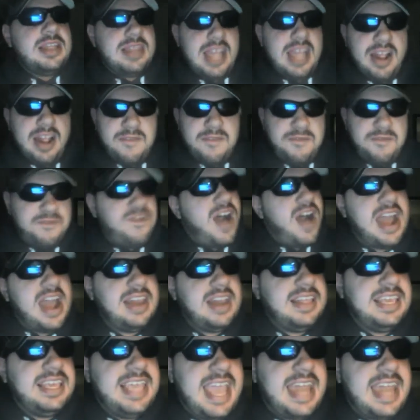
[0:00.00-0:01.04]
they're
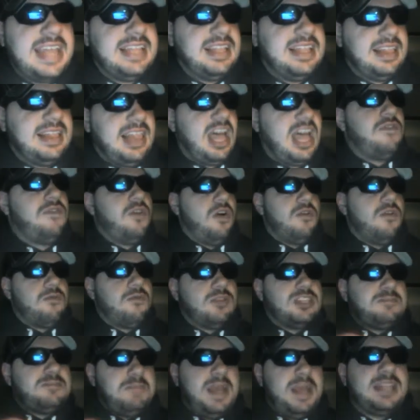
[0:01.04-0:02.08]
finally getting the level of
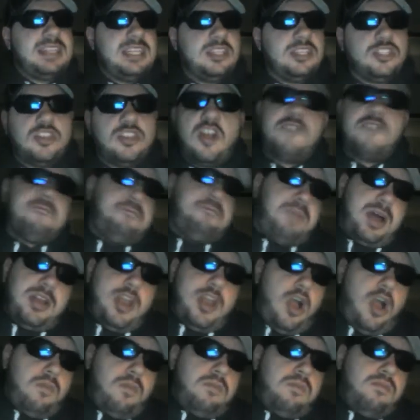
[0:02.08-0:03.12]
respect they deserve.
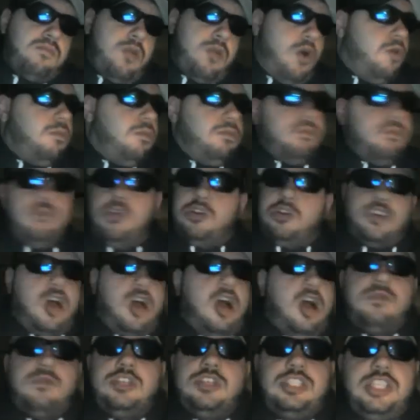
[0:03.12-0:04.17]
But no, no,
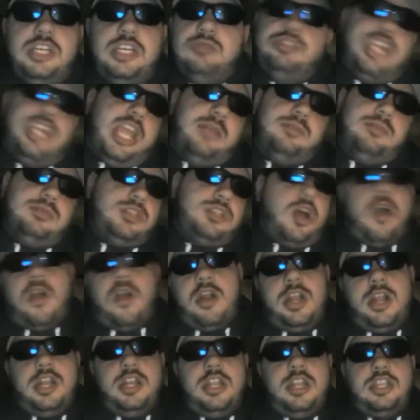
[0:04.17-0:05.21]
talk was still James
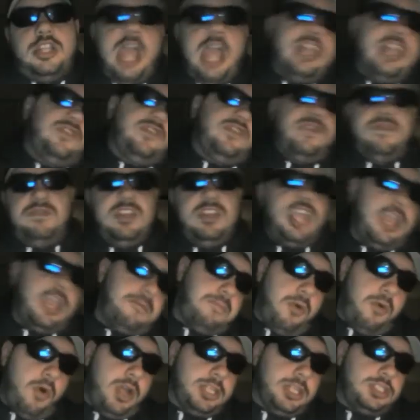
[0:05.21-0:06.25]
Harden at his
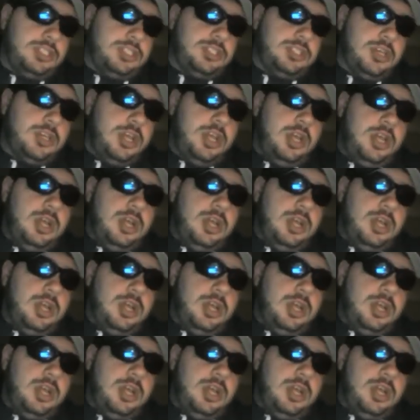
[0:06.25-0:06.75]
58 points.